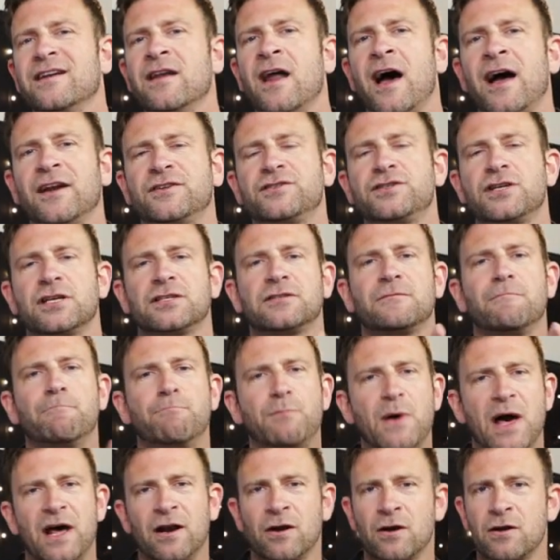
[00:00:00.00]
not just
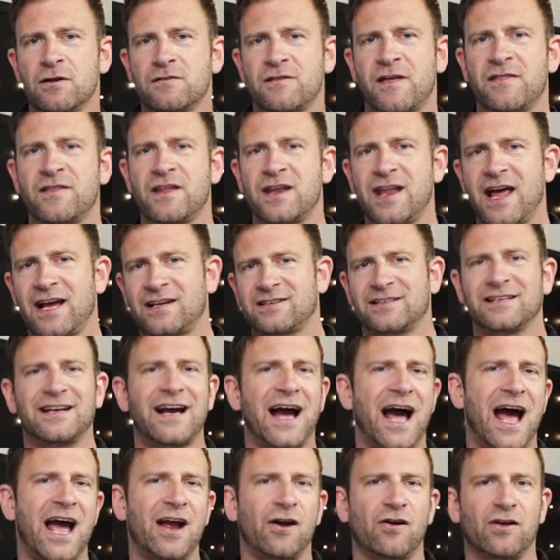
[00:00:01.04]
better than the next
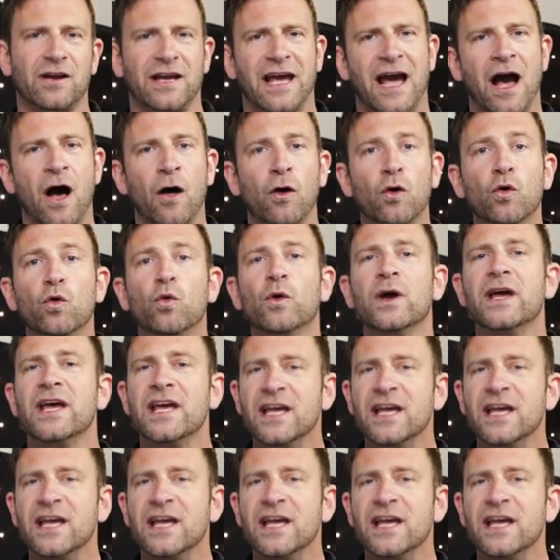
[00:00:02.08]
guy or gal who